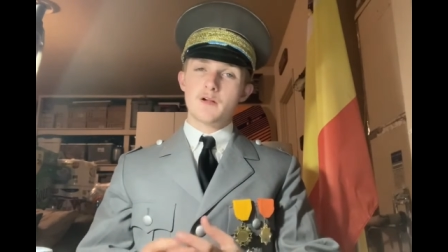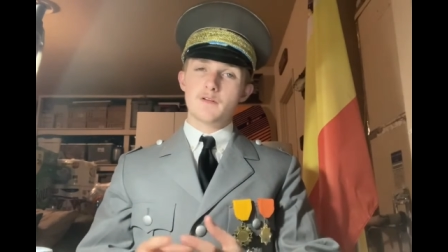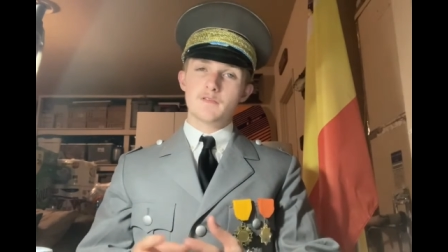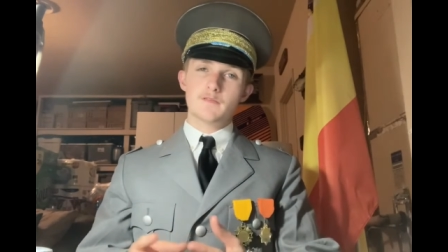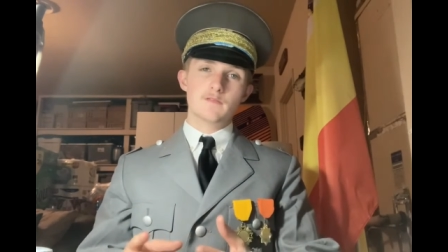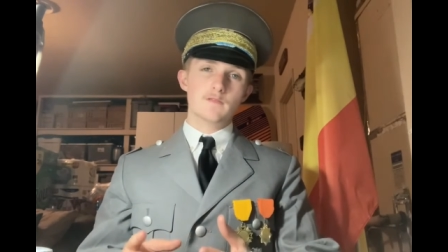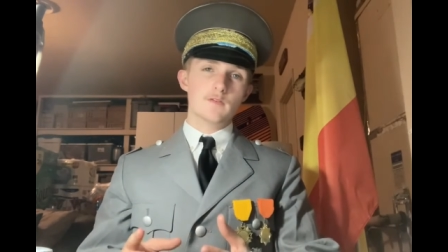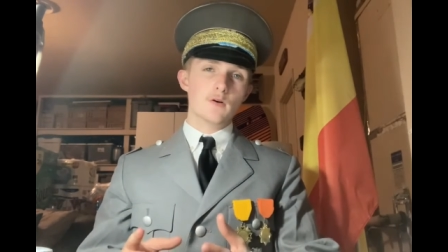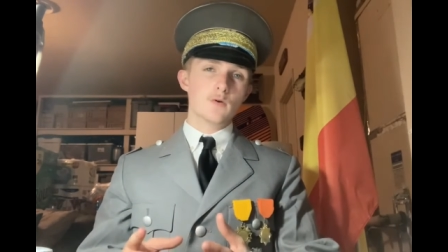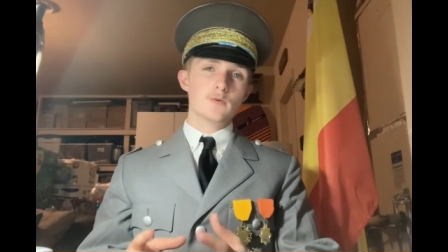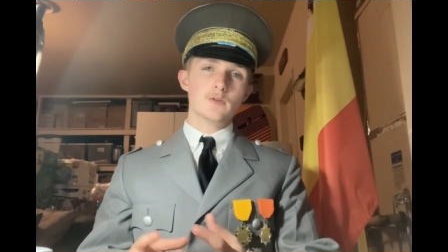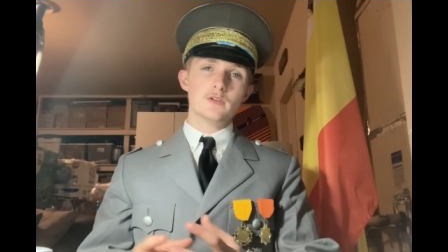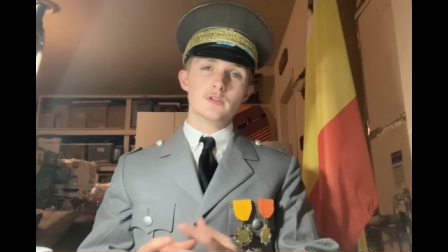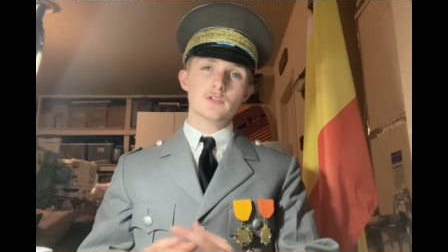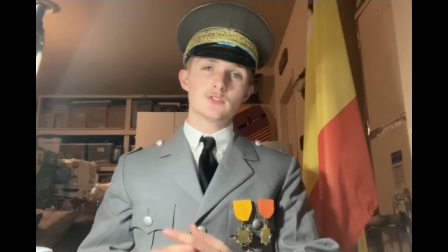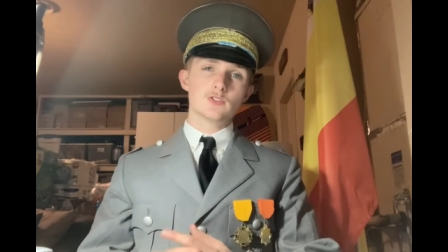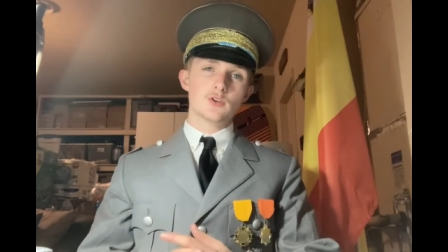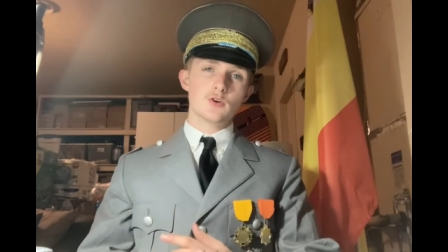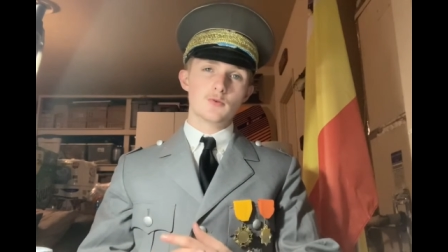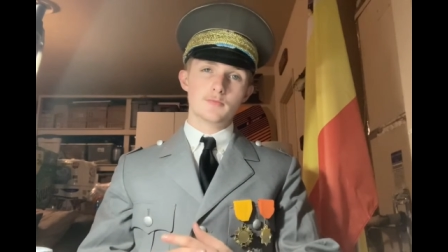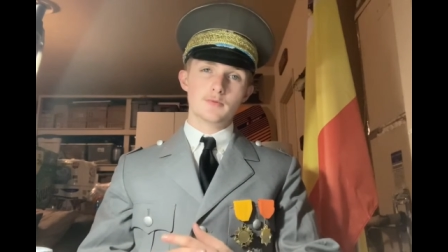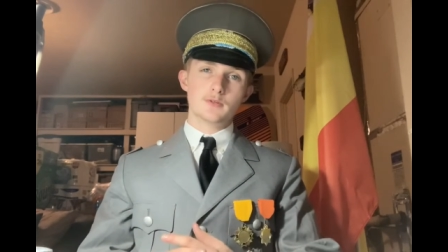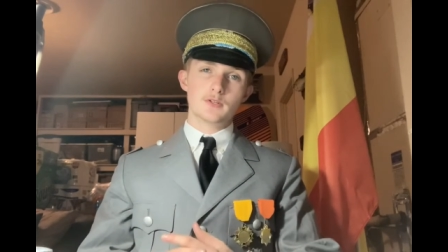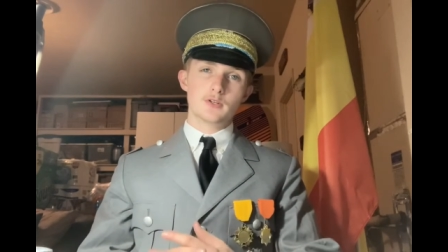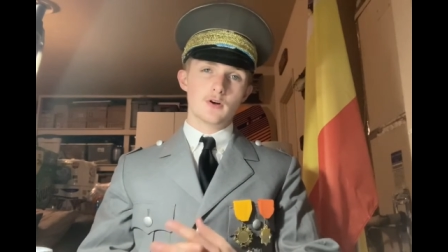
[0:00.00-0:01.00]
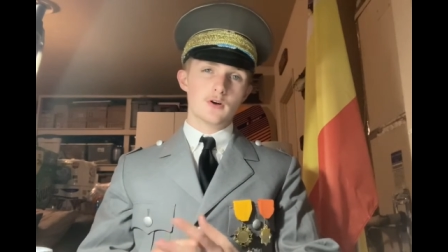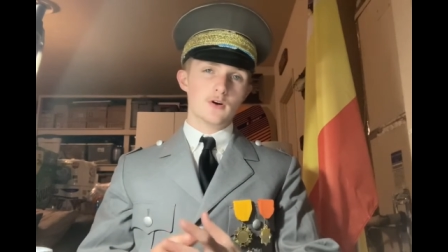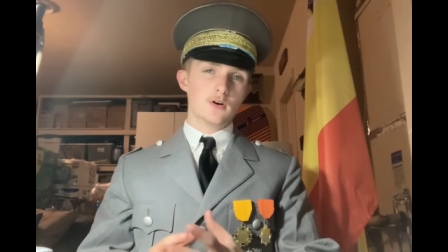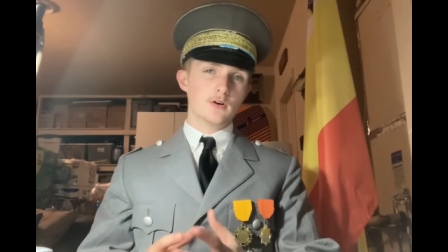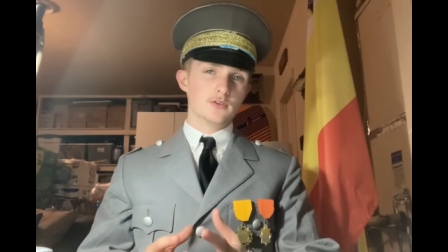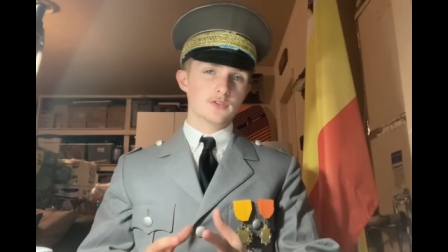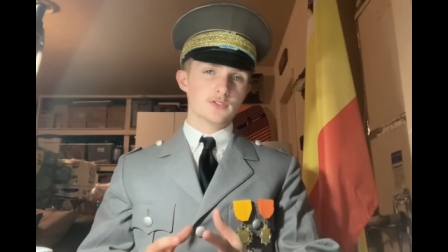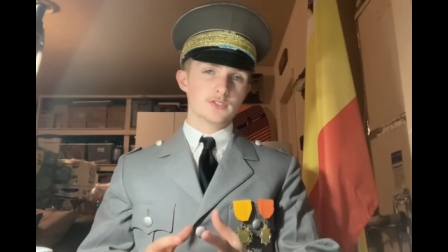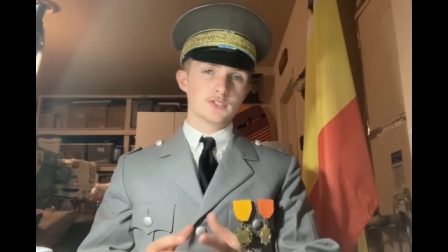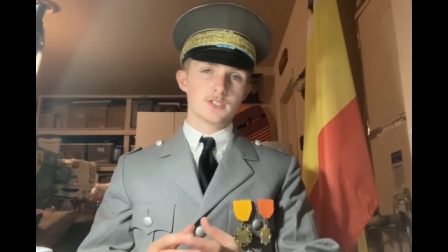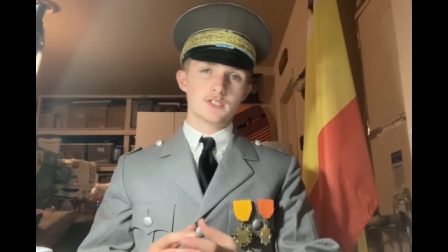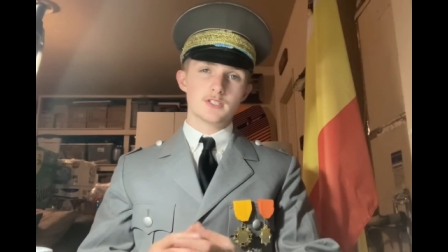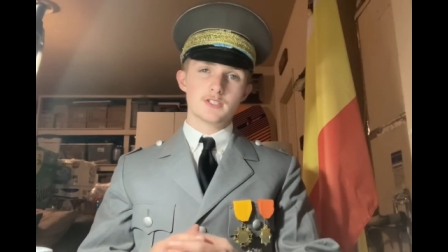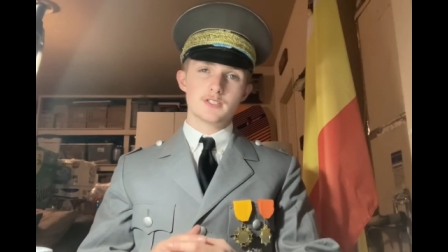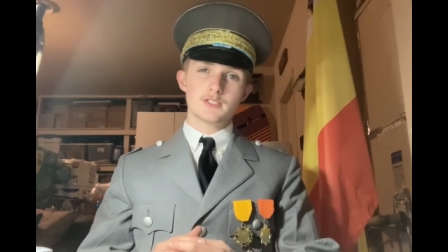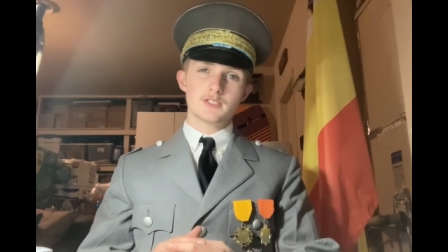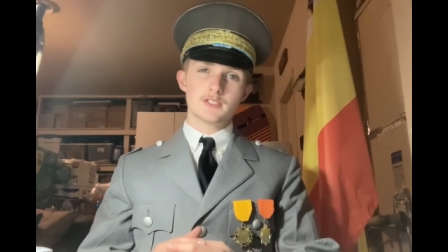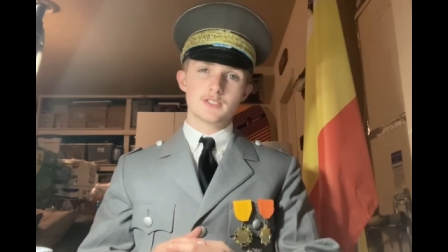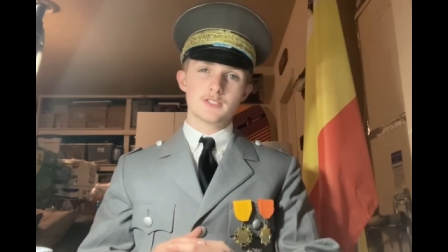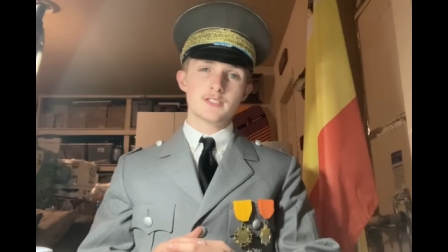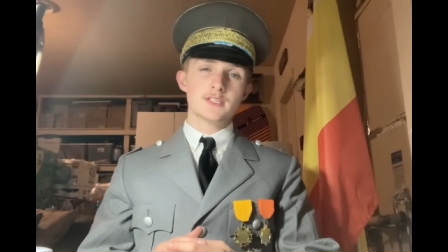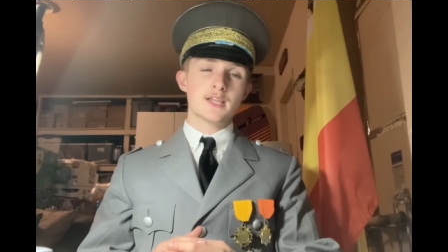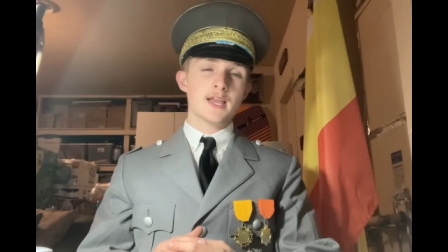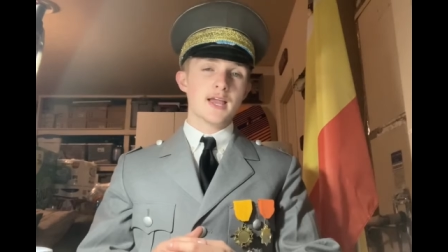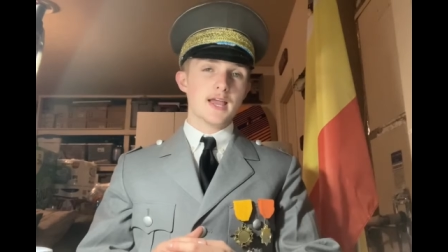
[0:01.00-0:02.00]
Voting is open to all
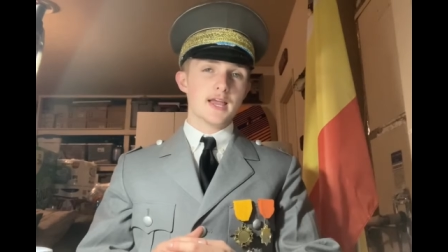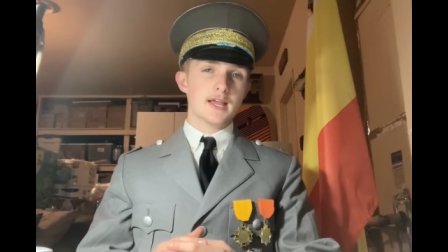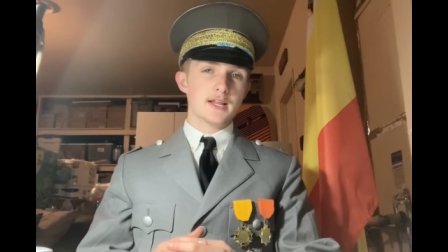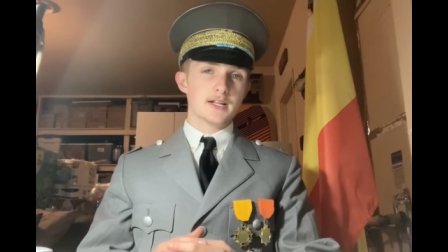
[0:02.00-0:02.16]
citizens